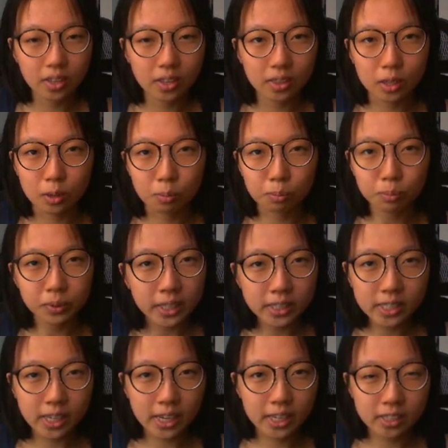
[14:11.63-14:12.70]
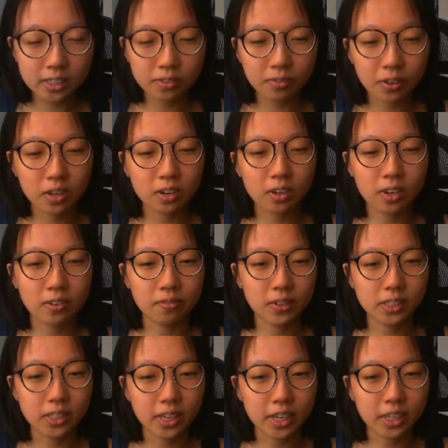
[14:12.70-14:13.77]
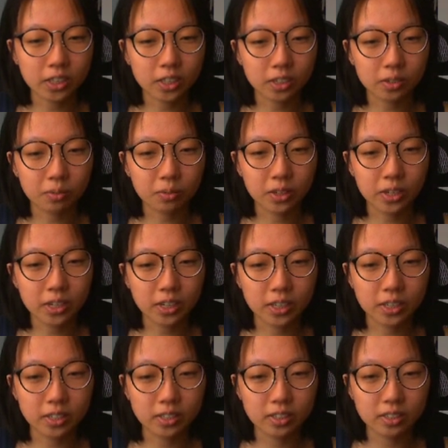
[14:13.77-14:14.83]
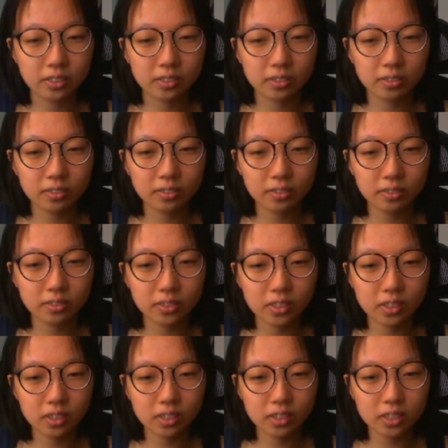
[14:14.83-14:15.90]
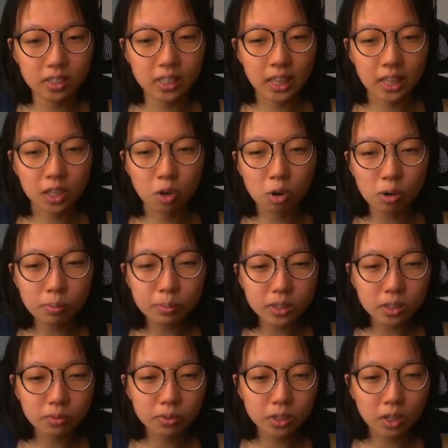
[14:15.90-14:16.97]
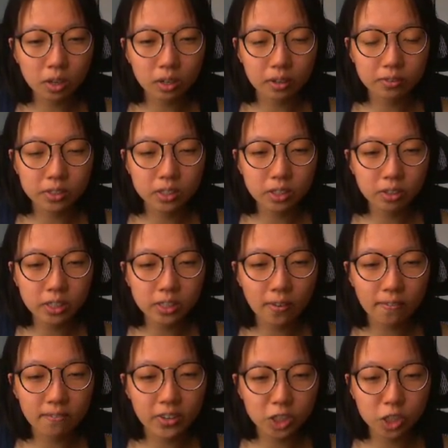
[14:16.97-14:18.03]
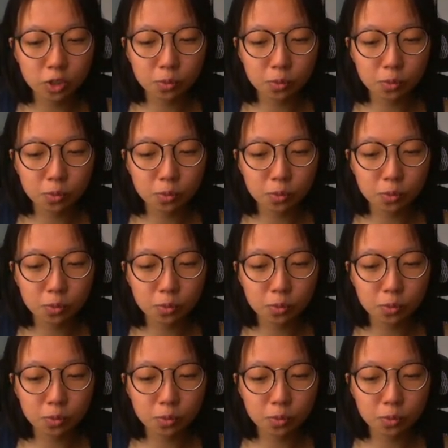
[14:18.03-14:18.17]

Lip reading: the bloodstains finger investigation, we're gonna see that the corpse is a result of a series of vicious